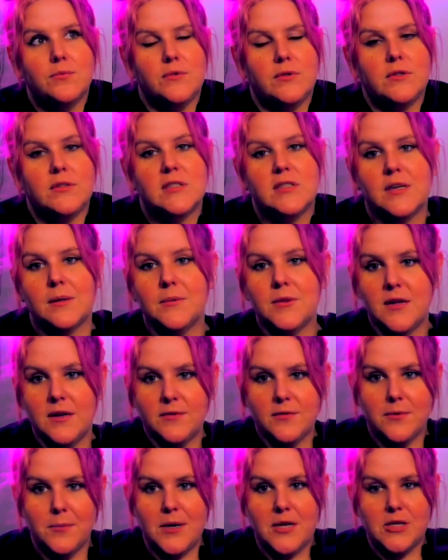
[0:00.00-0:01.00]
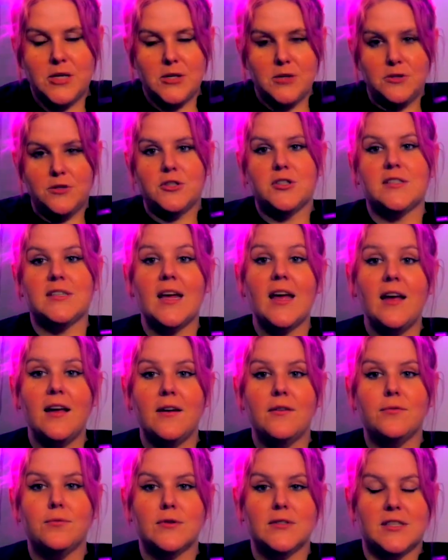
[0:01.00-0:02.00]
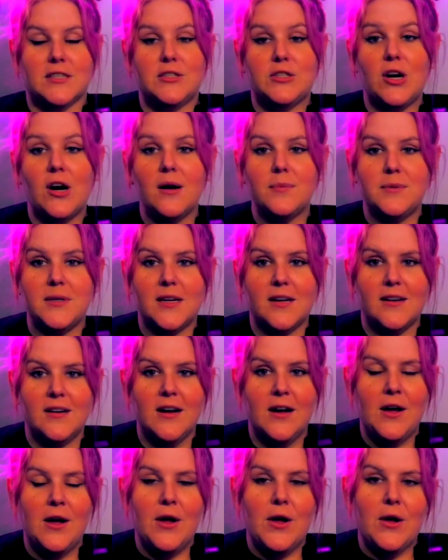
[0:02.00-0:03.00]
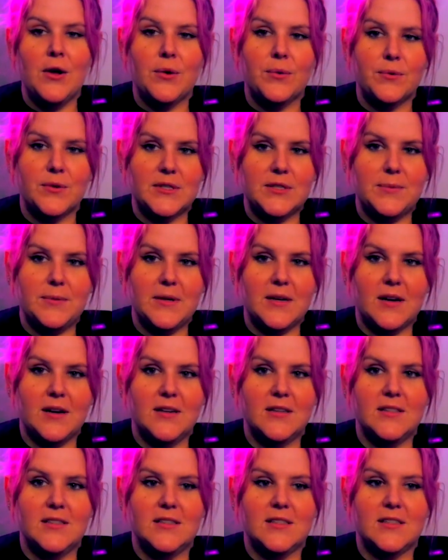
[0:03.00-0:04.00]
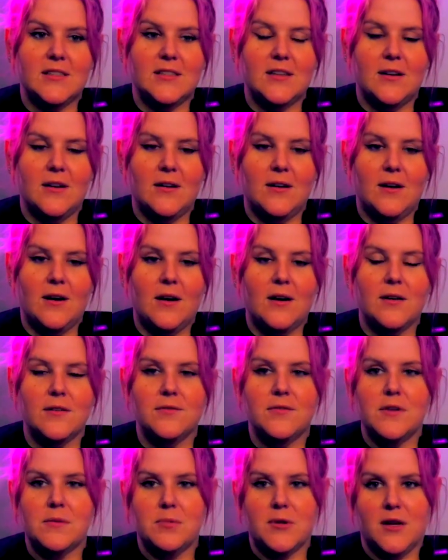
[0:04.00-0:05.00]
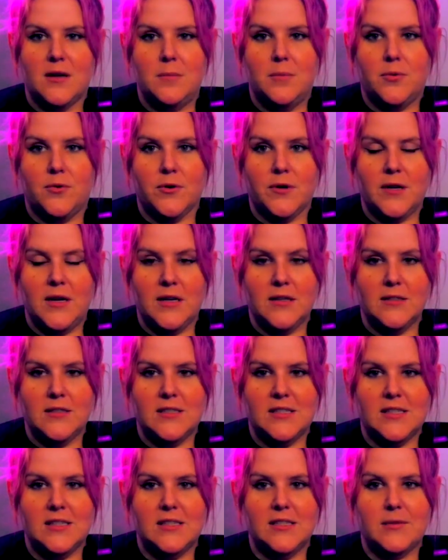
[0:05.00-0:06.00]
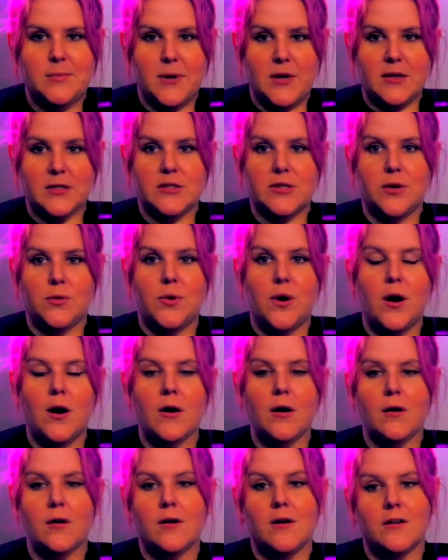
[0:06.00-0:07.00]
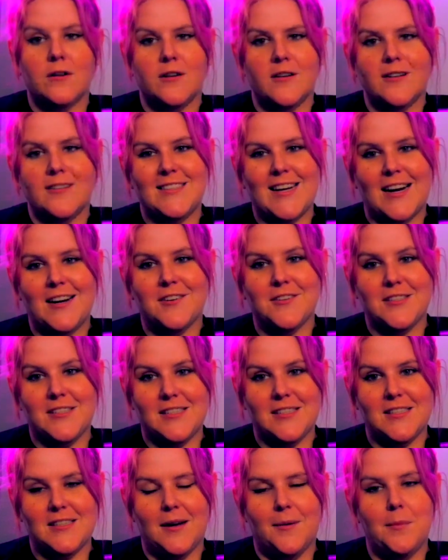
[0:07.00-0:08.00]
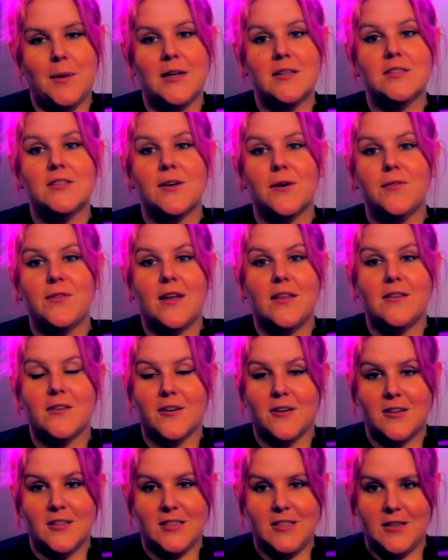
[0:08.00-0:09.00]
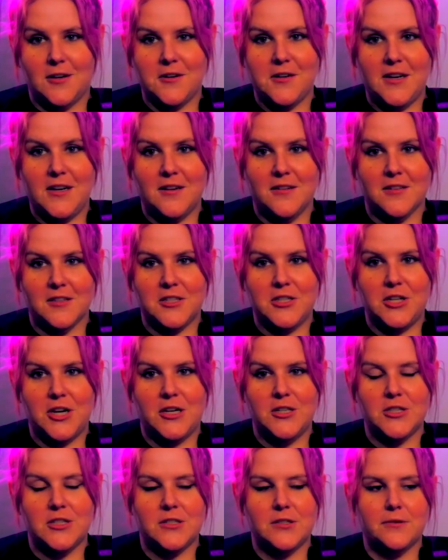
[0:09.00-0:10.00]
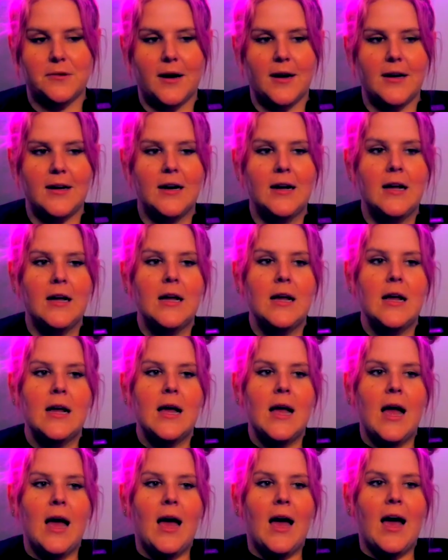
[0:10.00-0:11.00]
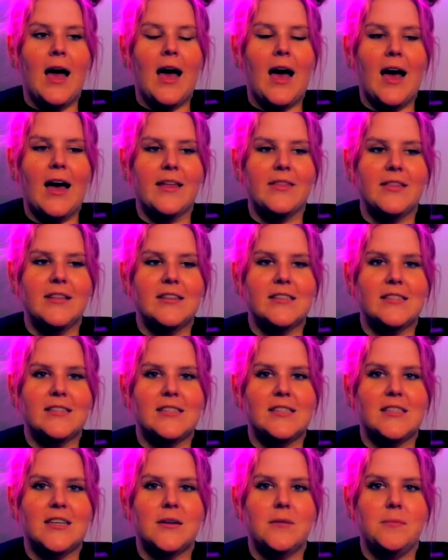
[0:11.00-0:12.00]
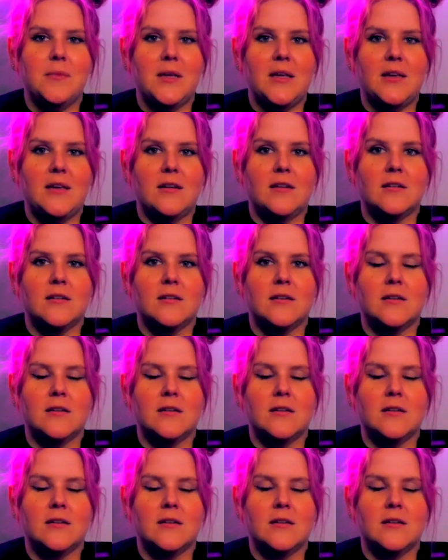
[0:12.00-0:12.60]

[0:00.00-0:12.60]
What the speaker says: some of the information you just gave was adopted was because of the bloodborne illnesses being so hard on our entire system. And so then they're going to start needle exchanges, right? And this to me,